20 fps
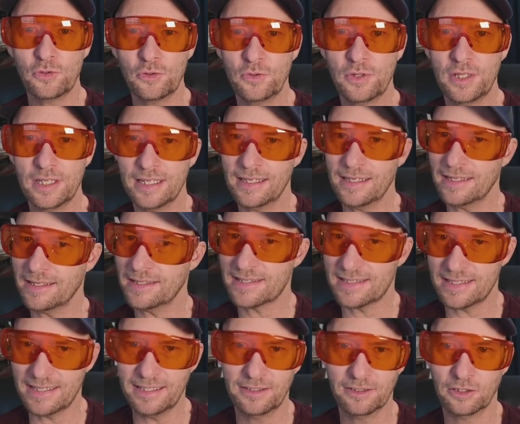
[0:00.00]
the
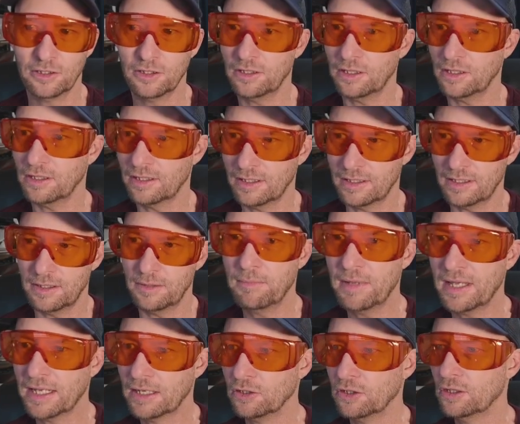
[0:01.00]
steel
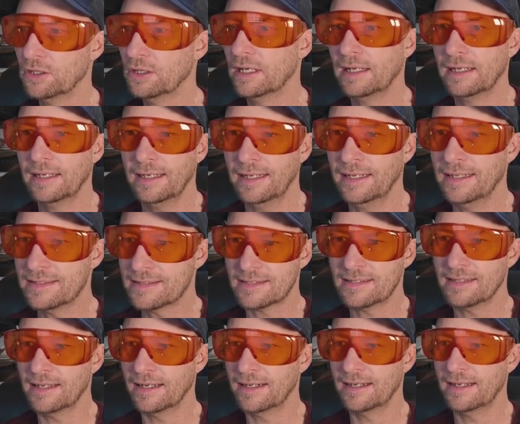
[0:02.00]
middle. It's
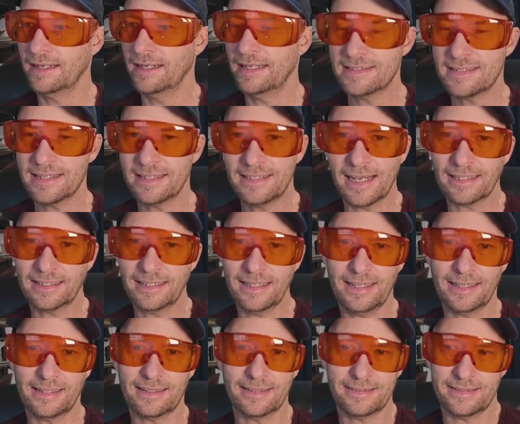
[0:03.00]
a
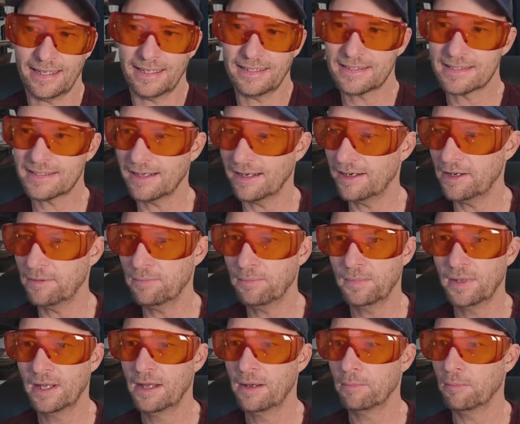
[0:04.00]
technique. It takes time,
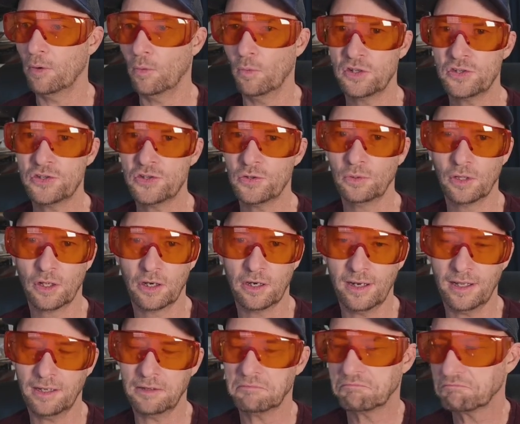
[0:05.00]
but once you
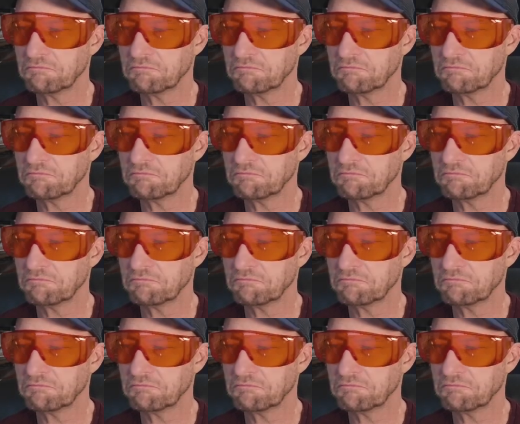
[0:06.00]
learn it,